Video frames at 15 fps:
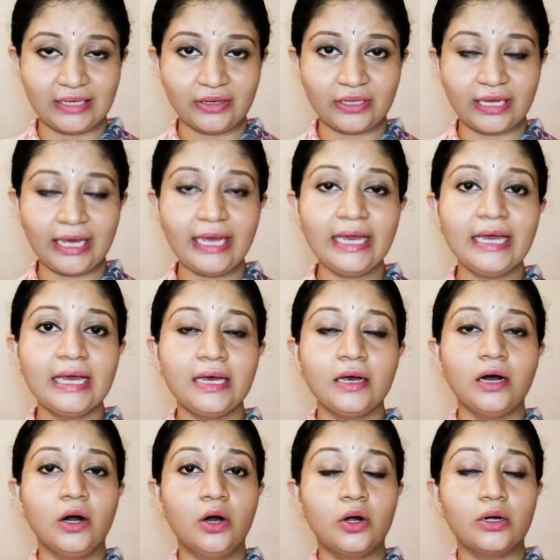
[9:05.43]
Okay,
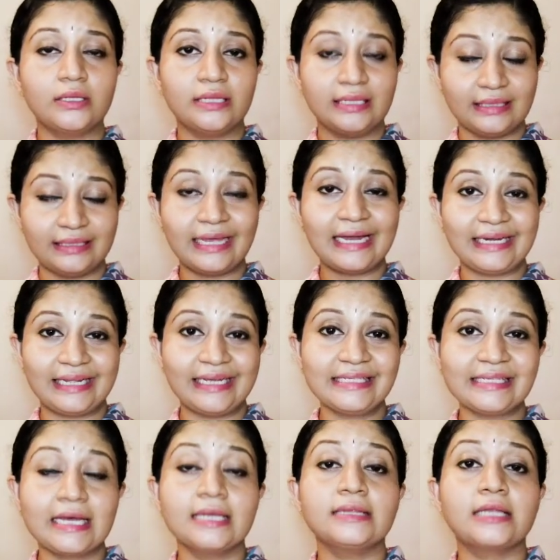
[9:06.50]
or that
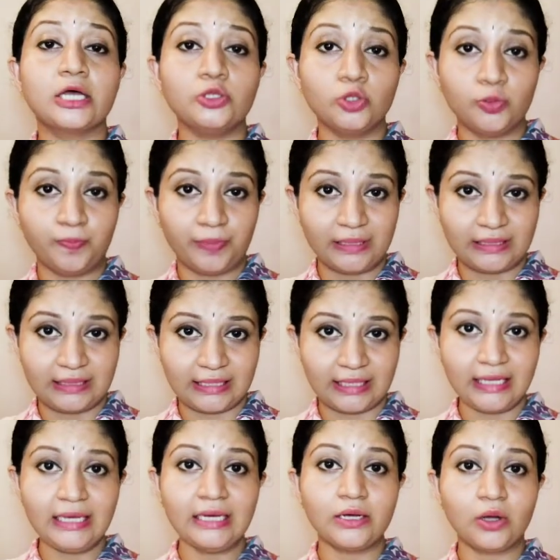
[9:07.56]
is
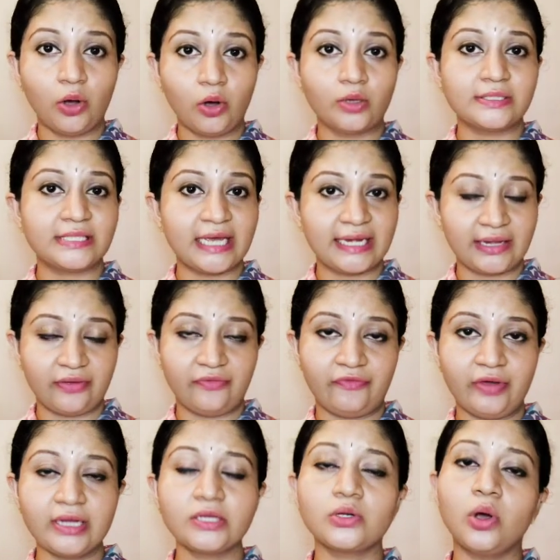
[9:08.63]
tadutpatti, cause and
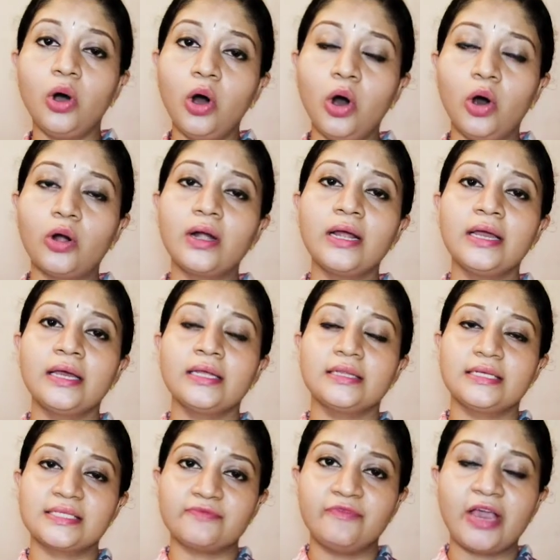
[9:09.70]
effect, or
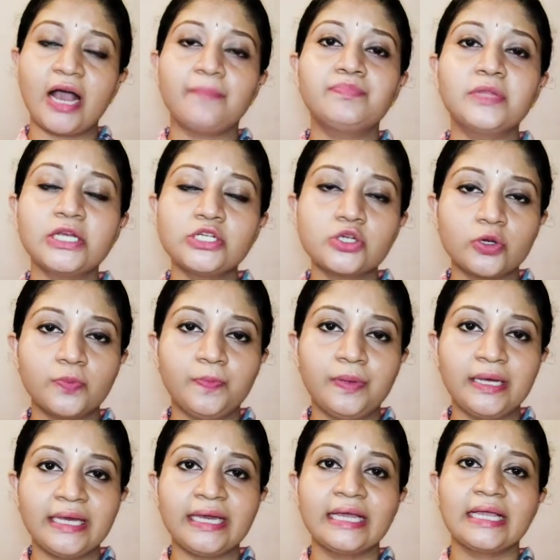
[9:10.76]
this vyapti should
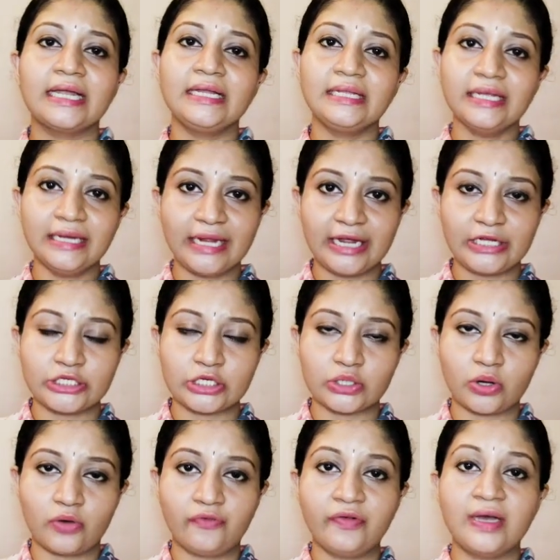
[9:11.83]
be in the
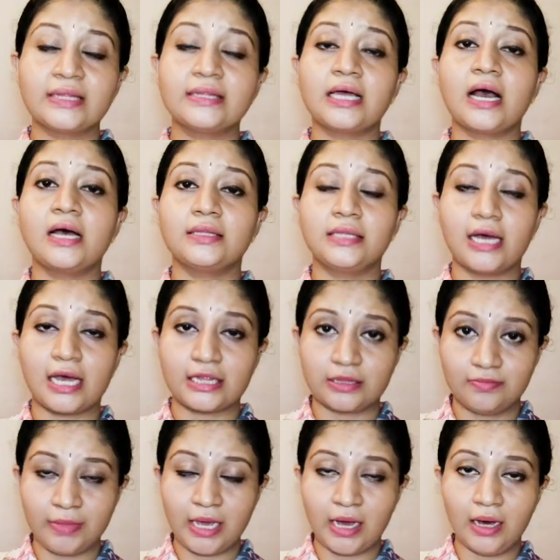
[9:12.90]
nature of
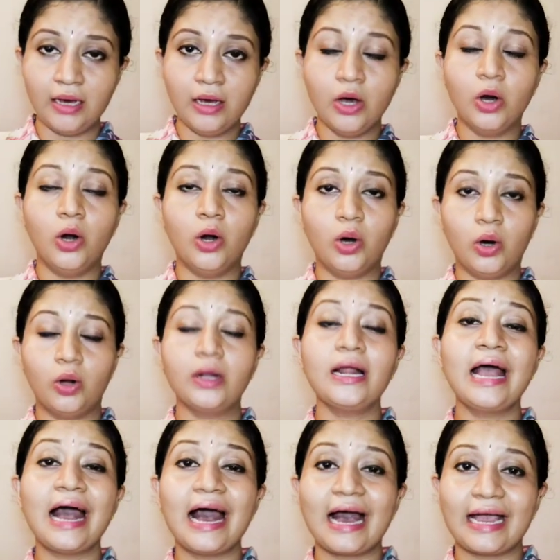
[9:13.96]
tadatmya or
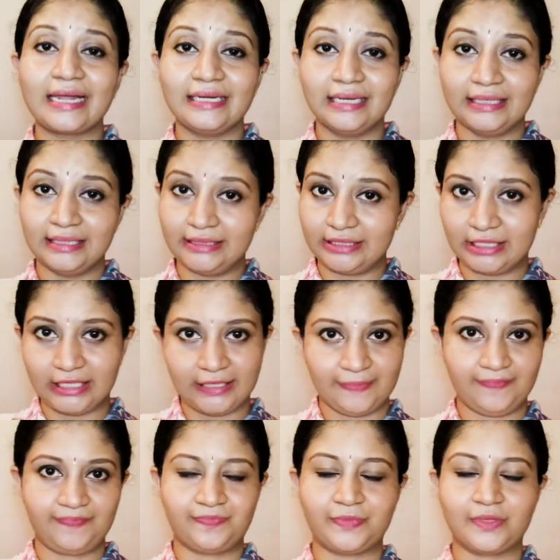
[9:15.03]
identity.